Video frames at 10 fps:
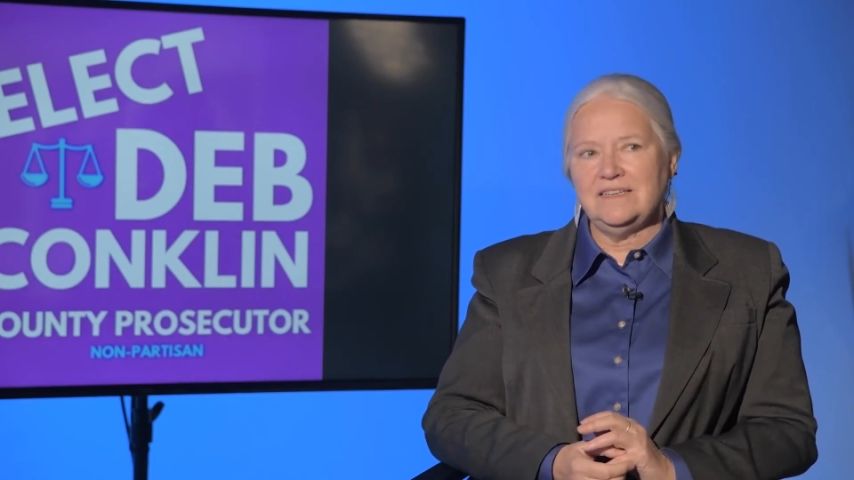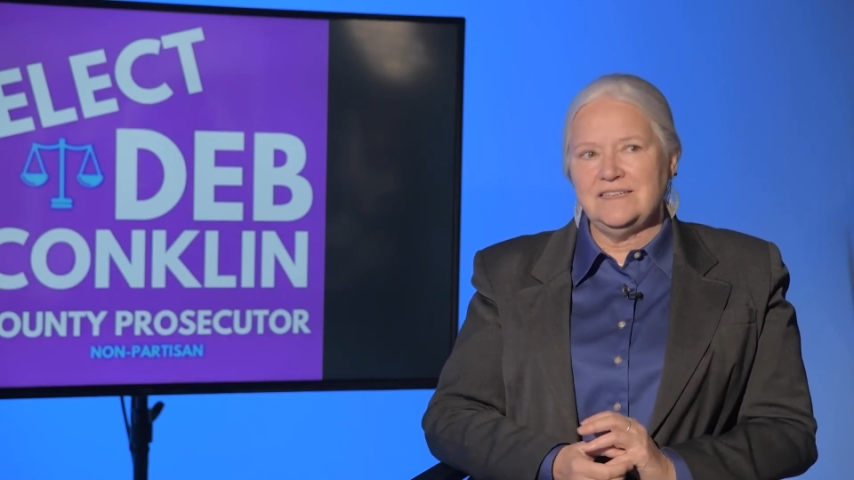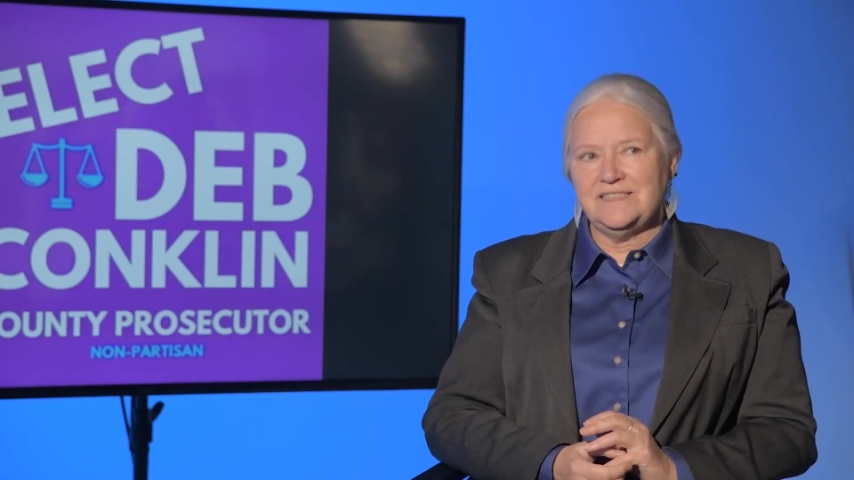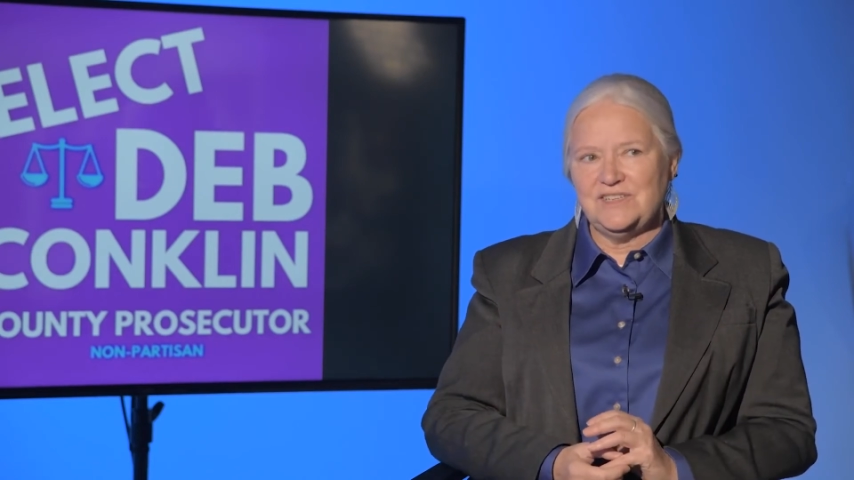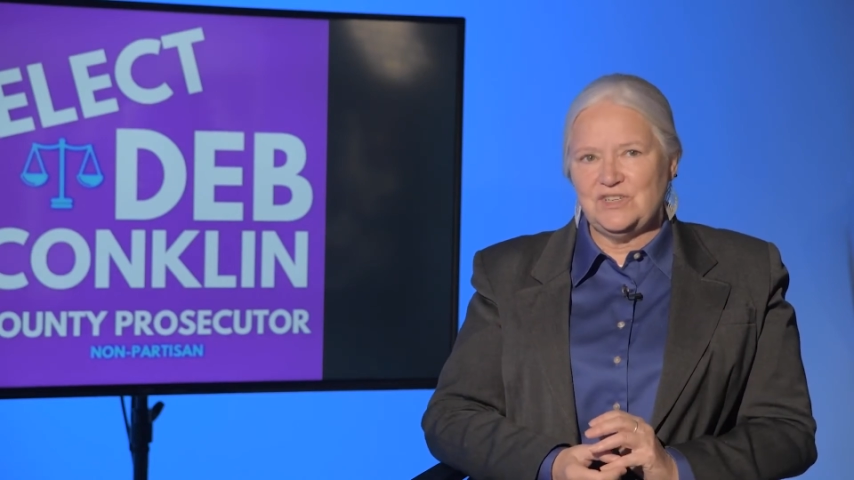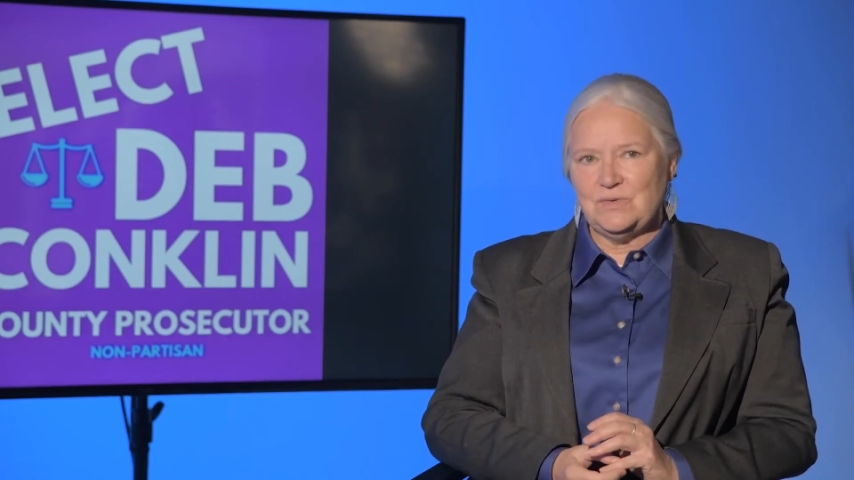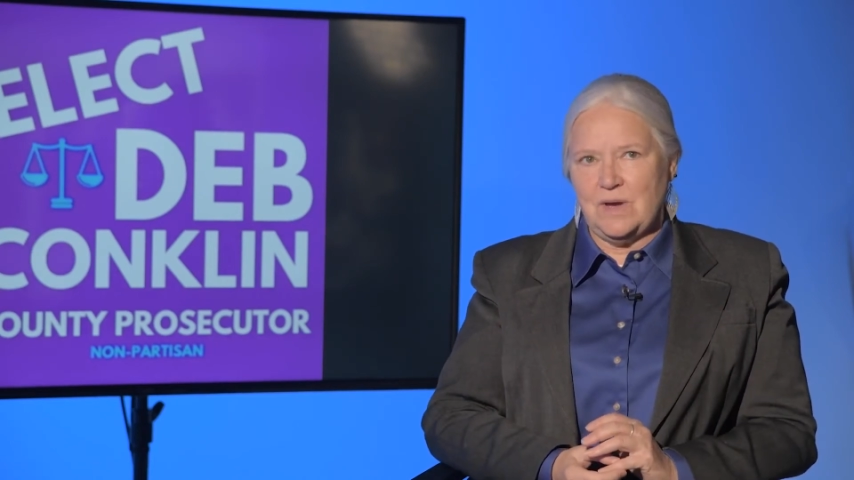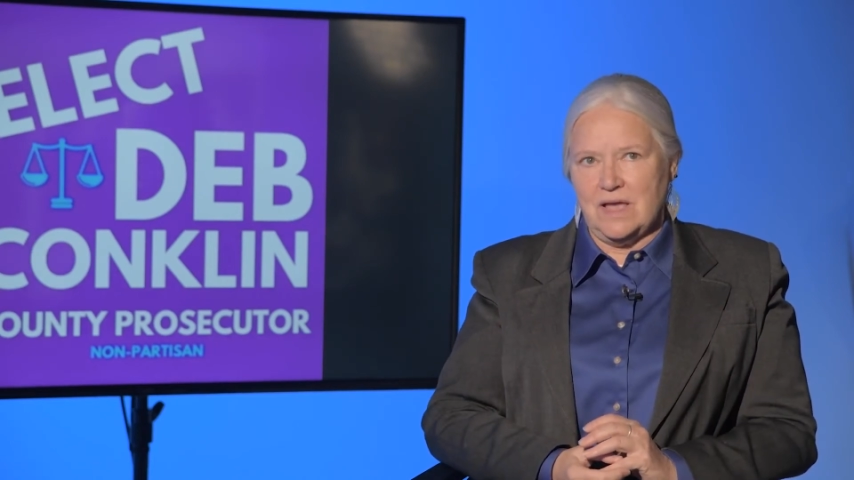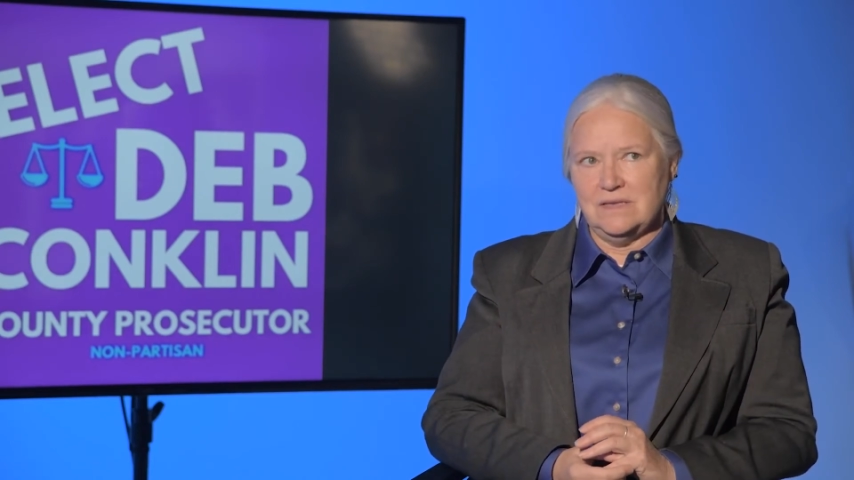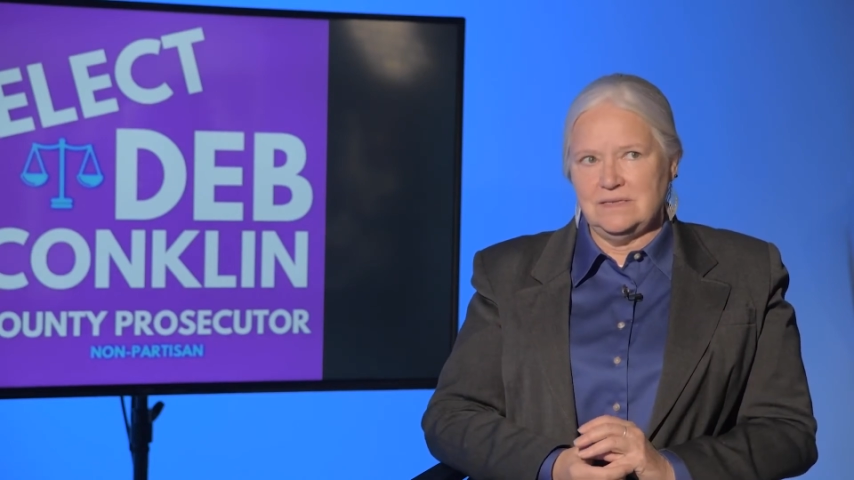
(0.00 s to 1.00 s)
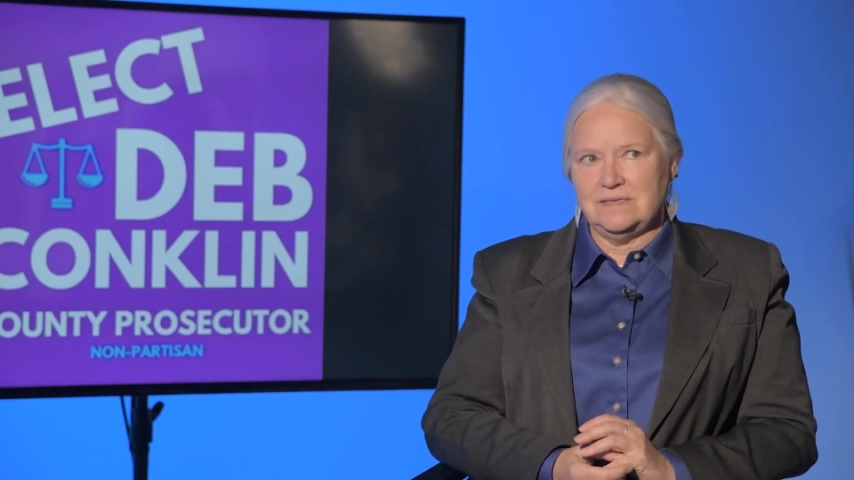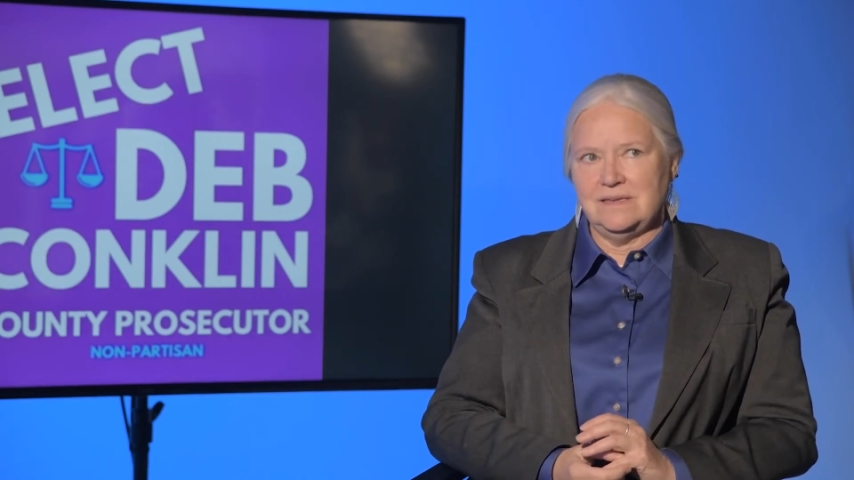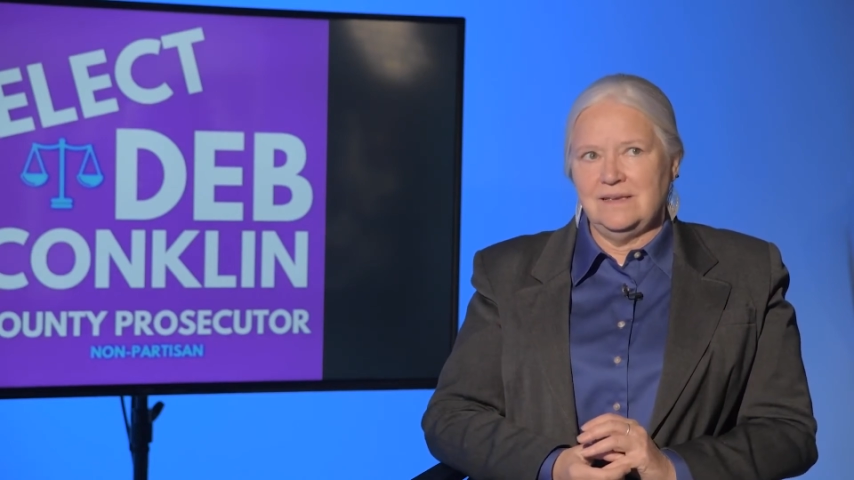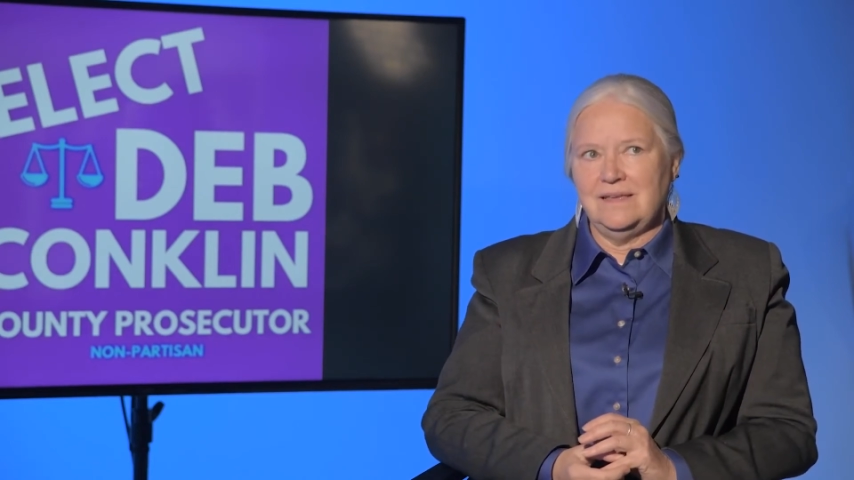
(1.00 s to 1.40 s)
decision was